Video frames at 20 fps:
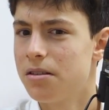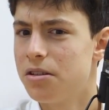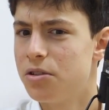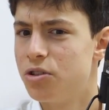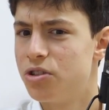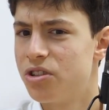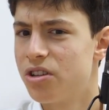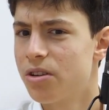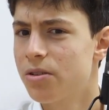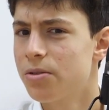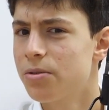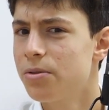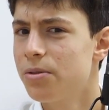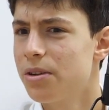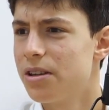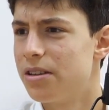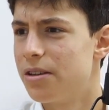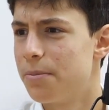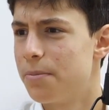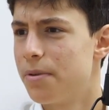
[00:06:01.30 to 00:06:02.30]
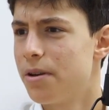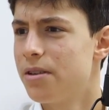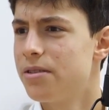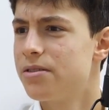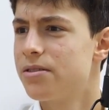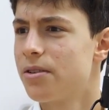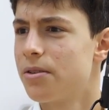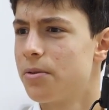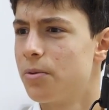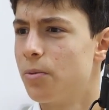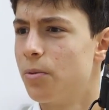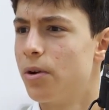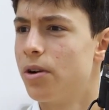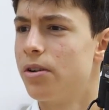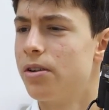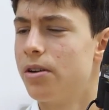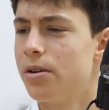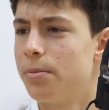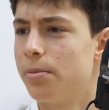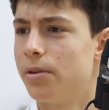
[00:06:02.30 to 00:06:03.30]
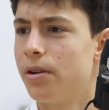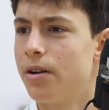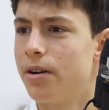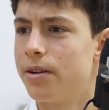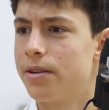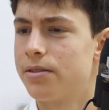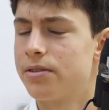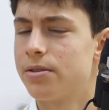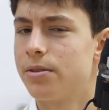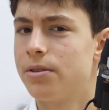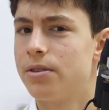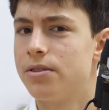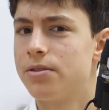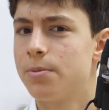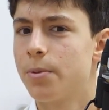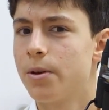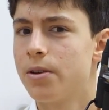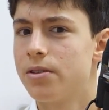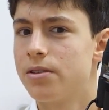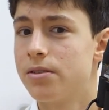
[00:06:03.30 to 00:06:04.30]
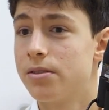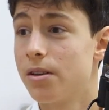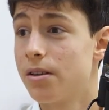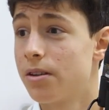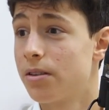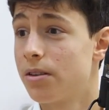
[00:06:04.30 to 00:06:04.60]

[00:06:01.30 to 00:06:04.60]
general, it depends on where you apply. So this place is like